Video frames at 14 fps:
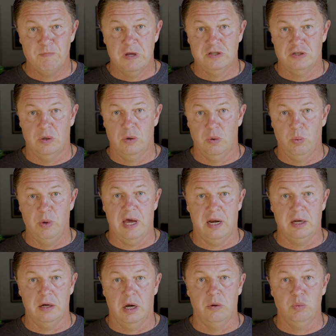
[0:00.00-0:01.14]
So we had
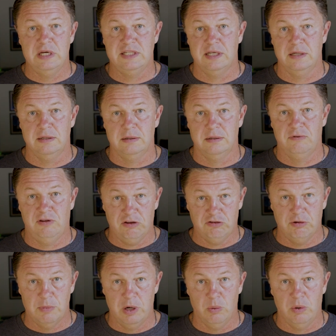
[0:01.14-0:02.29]
a recent
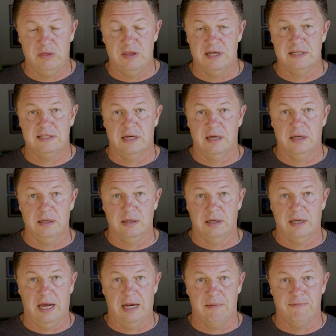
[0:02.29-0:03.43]
testimony with this, a
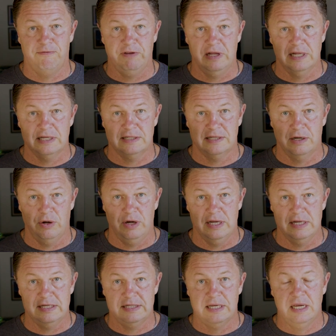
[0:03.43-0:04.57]
guy named Felix. There he
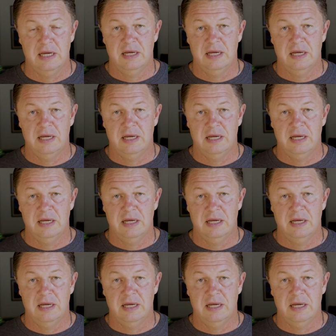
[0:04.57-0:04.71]
is.